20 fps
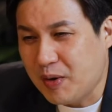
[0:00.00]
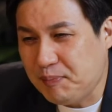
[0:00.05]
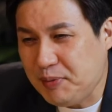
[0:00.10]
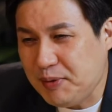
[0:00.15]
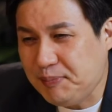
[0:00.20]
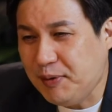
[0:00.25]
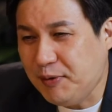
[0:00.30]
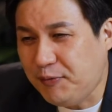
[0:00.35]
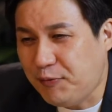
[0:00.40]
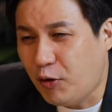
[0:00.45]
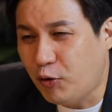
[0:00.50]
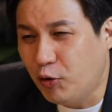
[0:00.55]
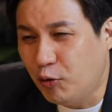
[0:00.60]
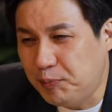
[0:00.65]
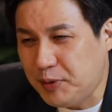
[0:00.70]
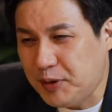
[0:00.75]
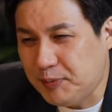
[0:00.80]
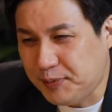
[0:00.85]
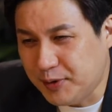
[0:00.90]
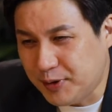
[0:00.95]
People
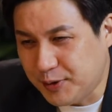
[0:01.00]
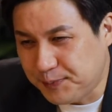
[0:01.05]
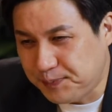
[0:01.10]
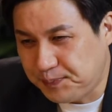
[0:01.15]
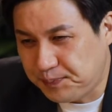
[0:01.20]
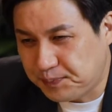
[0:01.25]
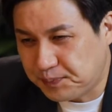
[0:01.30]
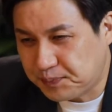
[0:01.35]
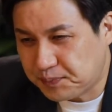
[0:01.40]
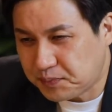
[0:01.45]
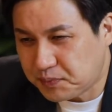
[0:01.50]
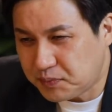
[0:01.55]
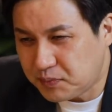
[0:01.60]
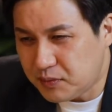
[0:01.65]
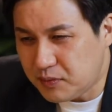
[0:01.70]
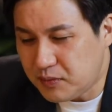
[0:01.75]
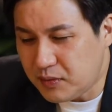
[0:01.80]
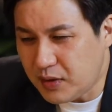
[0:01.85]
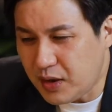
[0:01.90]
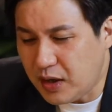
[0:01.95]
follow people.
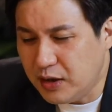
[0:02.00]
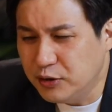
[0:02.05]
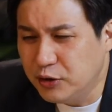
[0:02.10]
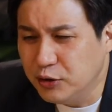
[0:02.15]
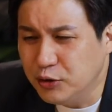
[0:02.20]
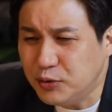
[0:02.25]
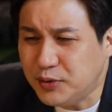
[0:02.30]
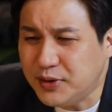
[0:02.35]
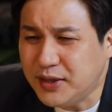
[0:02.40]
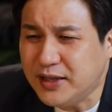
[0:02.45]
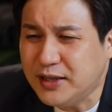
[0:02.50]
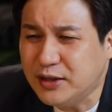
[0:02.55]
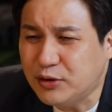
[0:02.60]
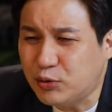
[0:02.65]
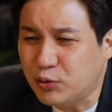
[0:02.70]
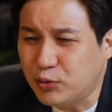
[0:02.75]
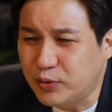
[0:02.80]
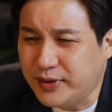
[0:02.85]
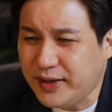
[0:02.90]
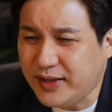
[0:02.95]
Do you think
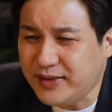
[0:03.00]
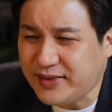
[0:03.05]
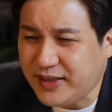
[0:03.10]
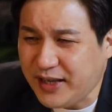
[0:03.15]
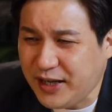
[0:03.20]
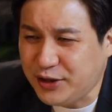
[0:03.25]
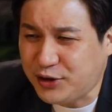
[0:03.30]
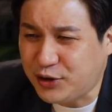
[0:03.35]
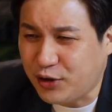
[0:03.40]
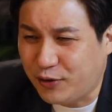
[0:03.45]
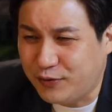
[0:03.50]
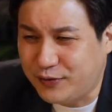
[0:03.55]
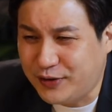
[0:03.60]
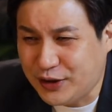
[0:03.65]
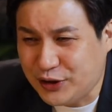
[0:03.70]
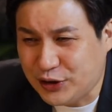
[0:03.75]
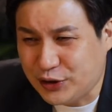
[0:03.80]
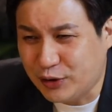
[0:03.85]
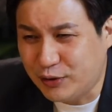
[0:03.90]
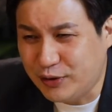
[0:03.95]
in today's age of
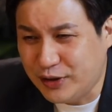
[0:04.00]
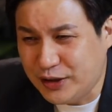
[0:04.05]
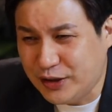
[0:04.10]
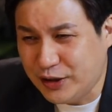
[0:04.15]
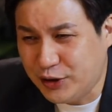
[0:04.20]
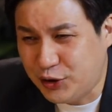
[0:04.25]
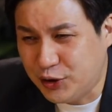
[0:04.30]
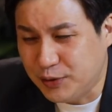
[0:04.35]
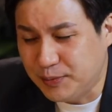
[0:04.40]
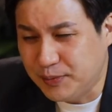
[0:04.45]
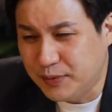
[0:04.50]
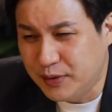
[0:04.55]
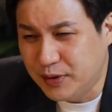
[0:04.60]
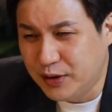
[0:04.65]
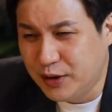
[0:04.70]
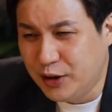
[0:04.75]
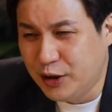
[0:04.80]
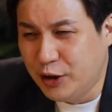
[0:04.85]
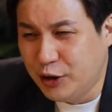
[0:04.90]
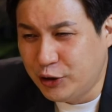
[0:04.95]
digital leadership,
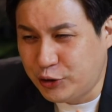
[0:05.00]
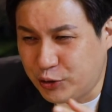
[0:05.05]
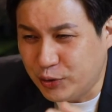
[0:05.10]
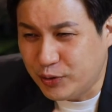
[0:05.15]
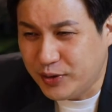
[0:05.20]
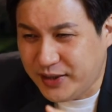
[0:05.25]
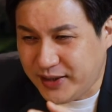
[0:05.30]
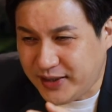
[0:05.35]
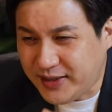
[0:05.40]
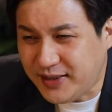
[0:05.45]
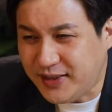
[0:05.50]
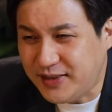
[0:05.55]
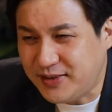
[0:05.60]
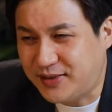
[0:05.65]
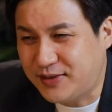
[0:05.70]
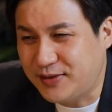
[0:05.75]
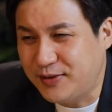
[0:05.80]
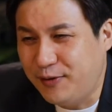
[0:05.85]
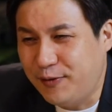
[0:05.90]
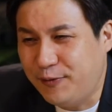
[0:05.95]
should
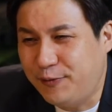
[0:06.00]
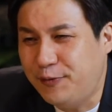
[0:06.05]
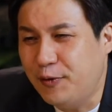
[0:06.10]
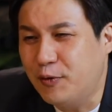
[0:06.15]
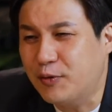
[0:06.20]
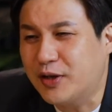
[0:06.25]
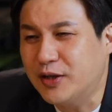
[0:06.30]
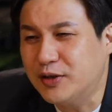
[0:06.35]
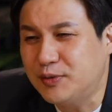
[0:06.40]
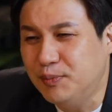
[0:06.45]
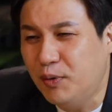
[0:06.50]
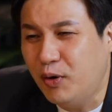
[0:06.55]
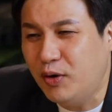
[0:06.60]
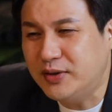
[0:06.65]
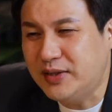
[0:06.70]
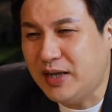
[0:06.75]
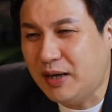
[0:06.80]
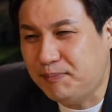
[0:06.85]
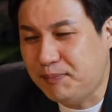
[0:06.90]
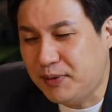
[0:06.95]
leaders focus
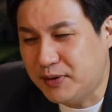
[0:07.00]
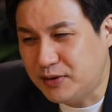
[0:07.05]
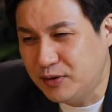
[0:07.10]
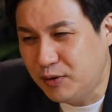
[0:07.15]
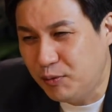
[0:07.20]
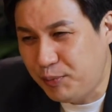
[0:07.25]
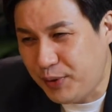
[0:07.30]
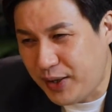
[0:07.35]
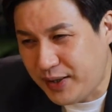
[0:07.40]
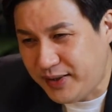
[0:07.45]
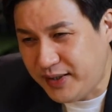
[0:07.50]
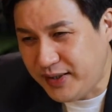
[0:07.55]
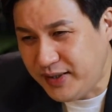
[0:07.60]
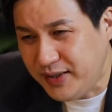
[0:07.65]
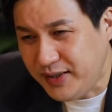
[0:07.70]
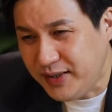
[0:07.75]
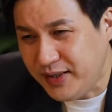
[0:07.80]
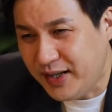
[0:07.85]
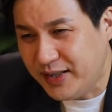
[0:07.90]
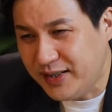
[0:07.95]
more on their personal
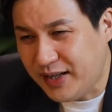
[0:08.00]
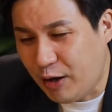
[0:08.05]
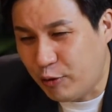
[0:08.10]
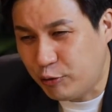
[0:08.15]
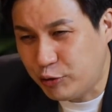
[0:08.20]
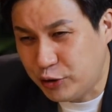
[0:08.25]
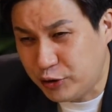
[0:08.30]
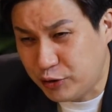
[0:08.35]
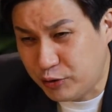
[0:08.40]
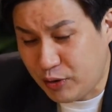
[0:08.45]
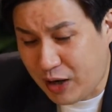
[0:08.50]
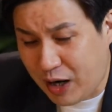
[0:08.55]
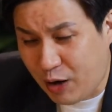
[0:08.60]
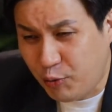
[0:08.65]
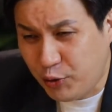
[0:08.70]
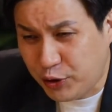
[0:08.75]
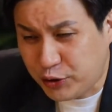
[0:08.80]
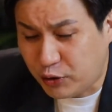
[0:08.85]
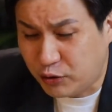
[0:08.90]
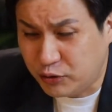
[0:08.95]
branding and
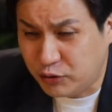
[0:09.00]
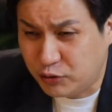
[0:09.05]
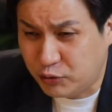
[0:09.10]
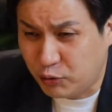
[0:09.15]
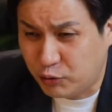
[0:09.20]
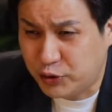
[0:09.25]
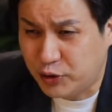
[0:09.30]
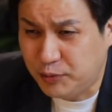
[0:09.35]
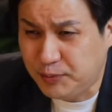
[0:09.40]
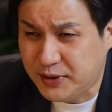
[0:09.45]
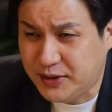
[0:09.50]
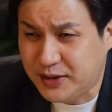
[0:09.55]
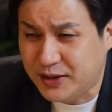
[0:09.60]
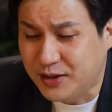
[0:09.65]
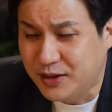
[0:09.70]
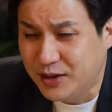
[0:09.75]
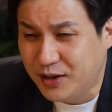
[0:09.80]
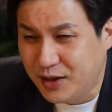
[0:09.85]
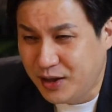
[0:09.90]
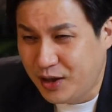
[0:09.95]
outreach on social
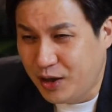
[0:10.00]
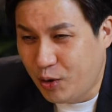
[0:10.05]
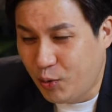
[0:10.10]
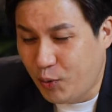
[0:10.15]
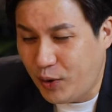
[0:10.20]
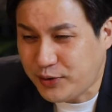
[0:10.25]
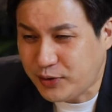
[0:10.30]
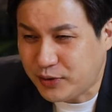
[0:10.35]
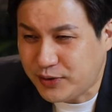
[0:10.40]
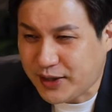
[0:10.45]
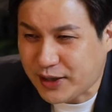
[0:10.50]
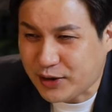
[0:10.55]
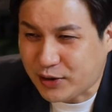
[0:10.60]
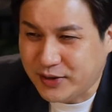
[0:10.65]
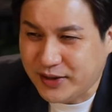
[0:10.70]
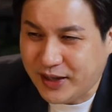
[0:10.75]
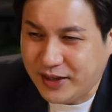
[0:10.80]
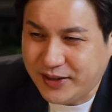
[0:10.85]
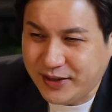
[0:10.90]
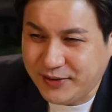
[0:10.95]
media? What's your take
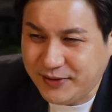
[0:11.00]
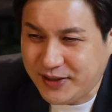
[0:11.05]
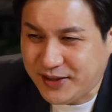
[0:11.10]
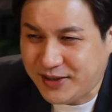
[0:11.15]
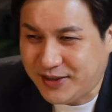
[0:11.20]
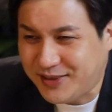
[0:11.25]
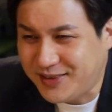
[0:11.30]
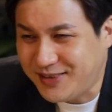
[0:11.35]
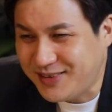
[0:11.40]
on that, David?